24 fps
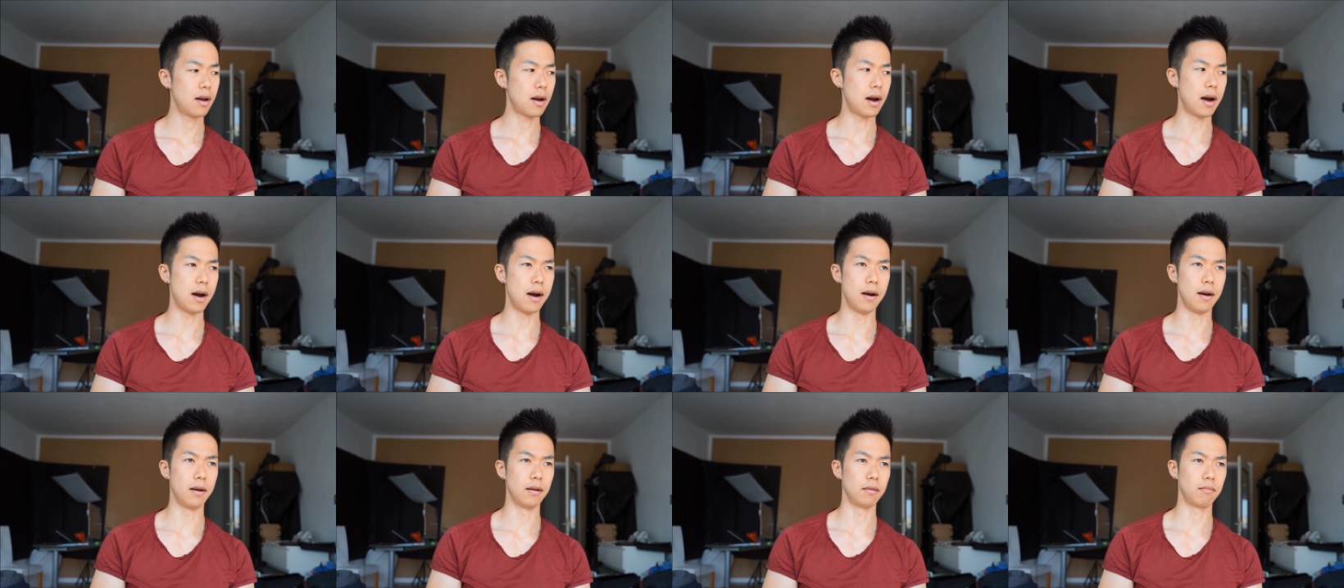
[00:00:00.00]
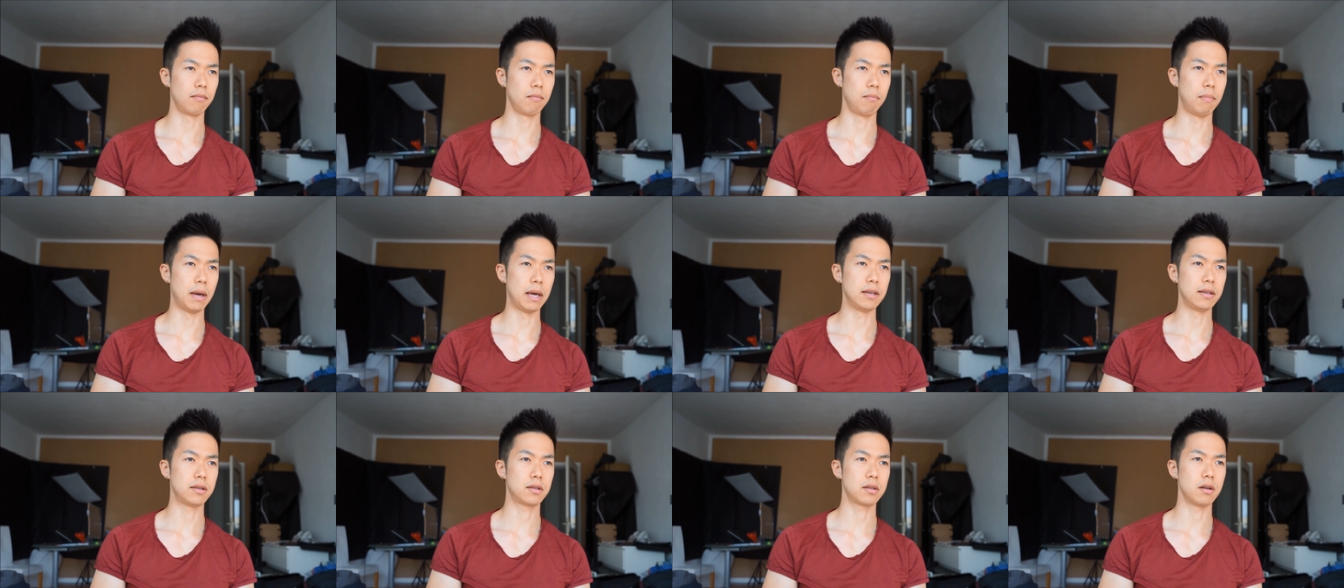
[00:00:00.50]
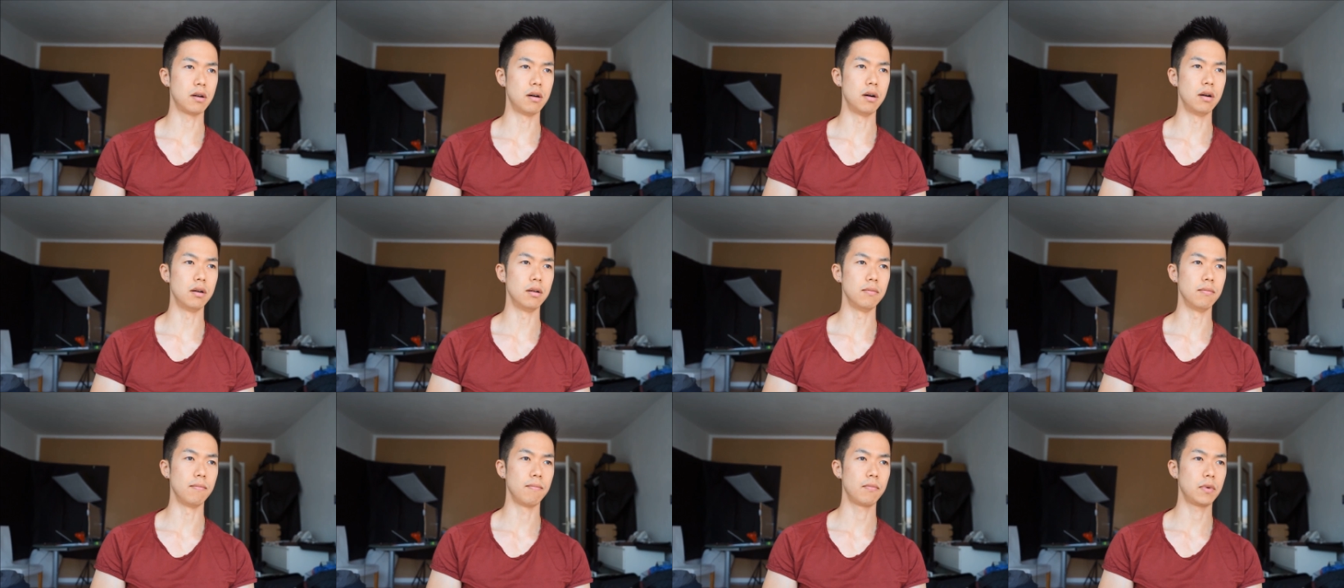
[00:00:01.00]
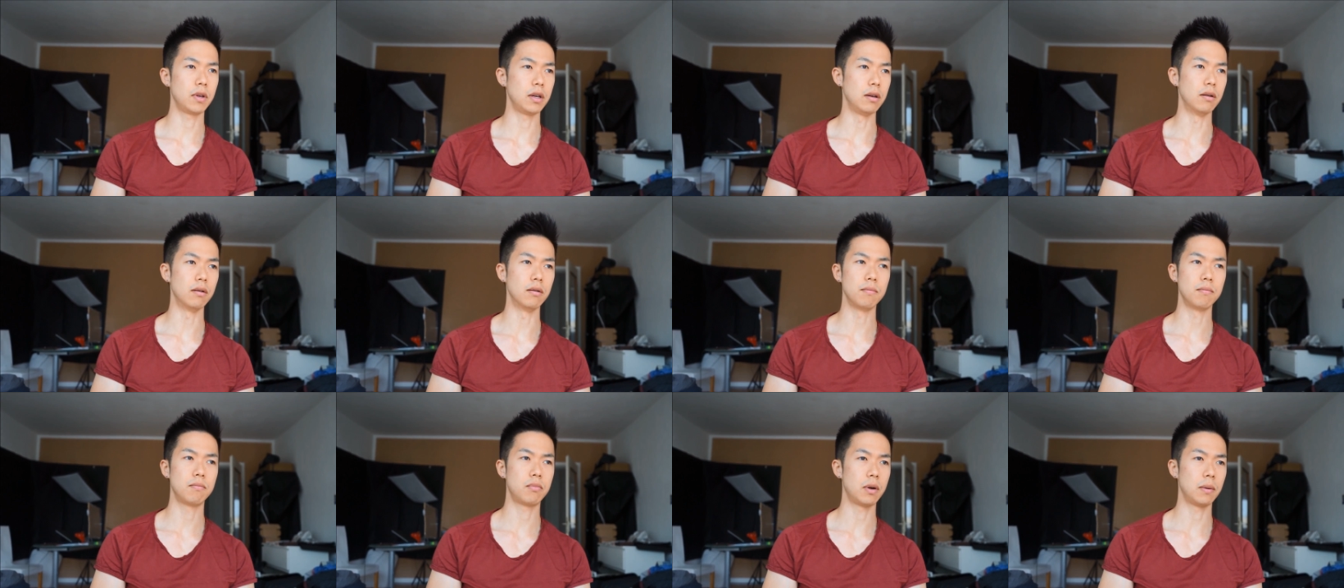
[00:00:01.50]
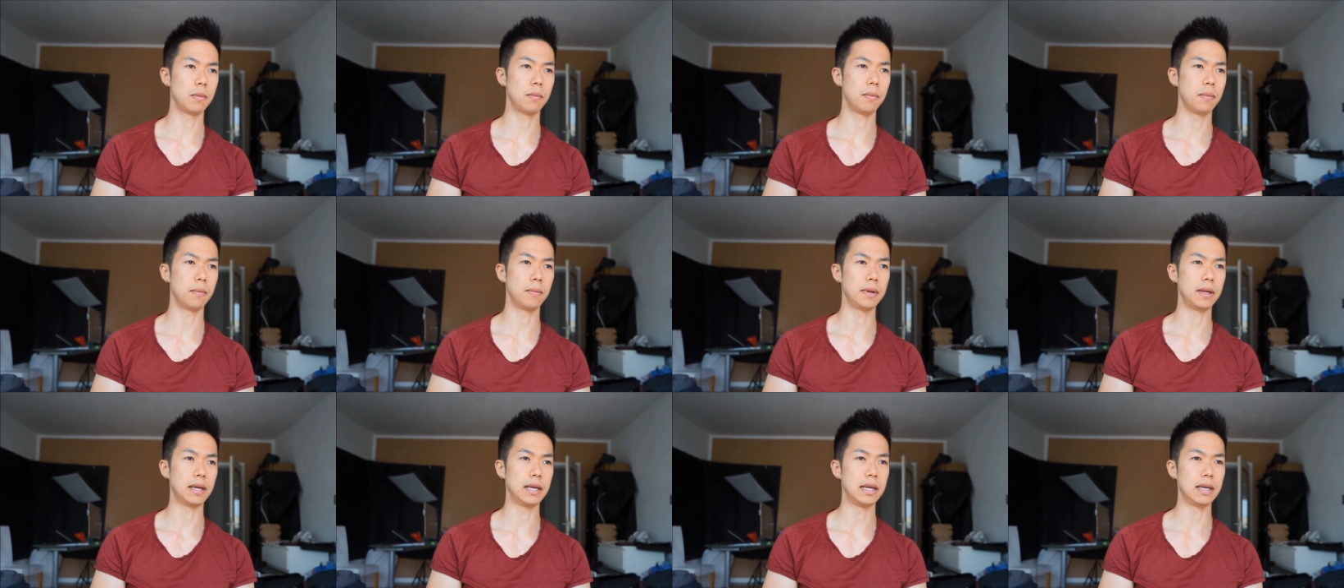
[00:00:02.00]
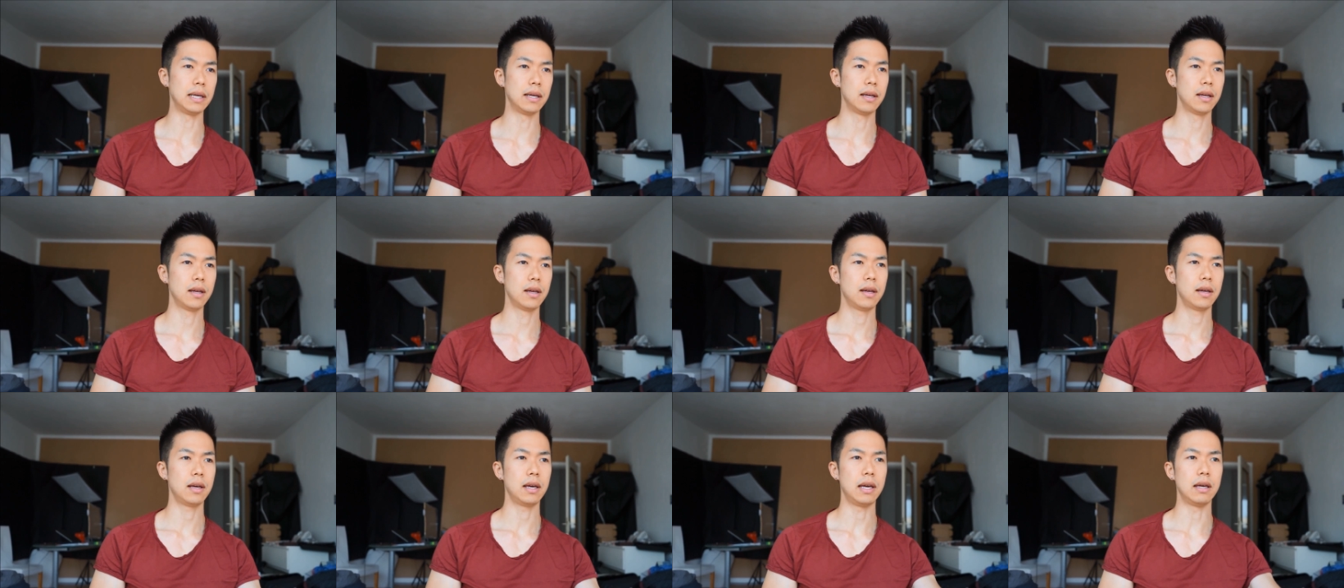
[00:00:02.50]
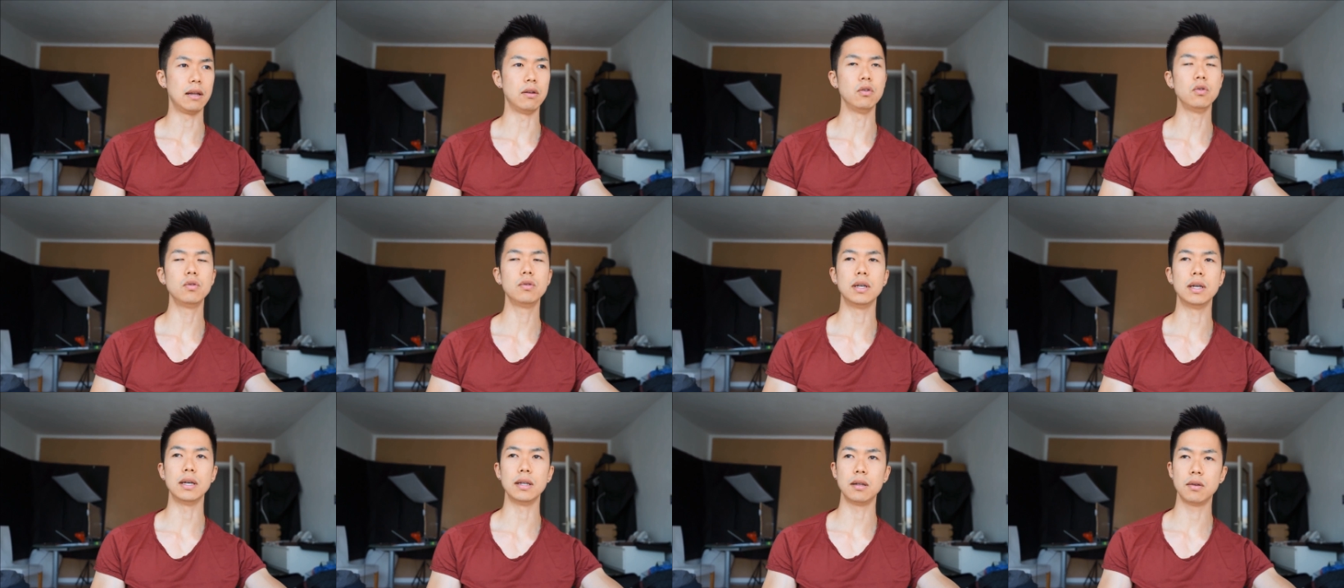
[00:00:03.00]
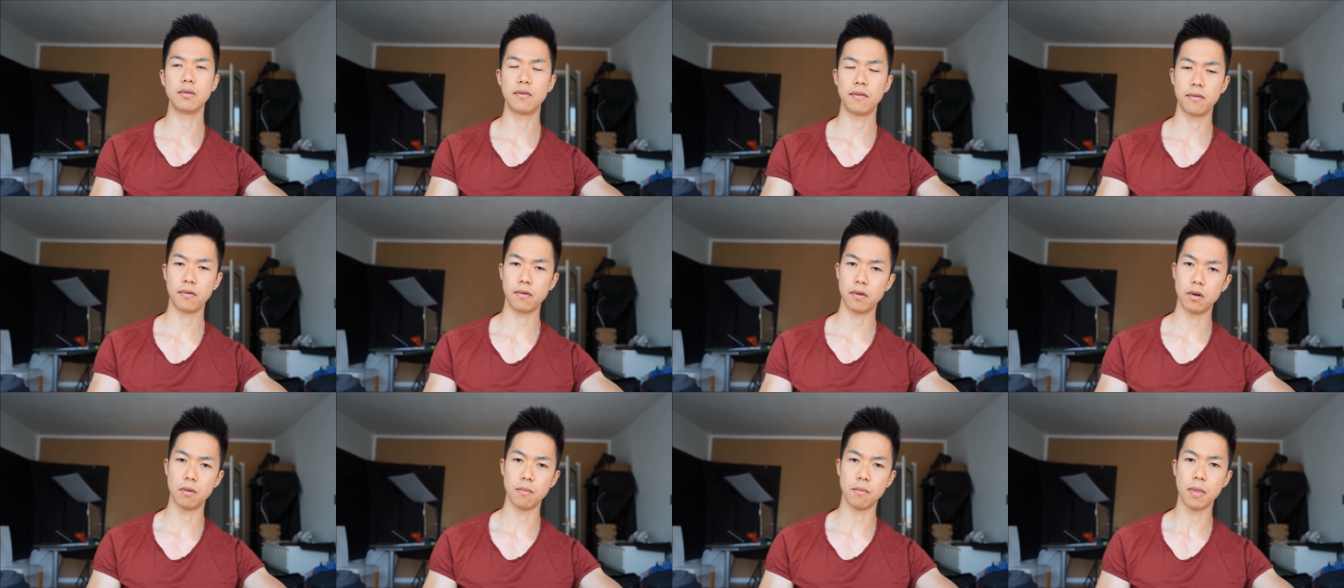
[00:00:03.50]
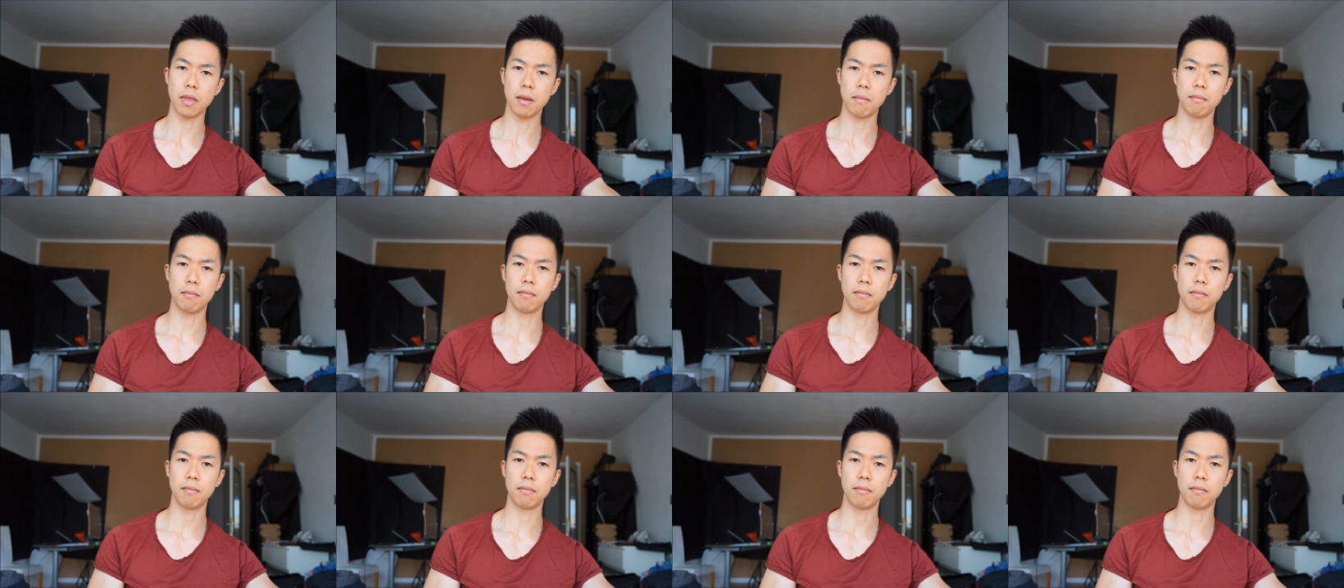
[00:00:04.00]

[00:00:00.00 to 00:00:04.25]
um, based on you know probably eluded from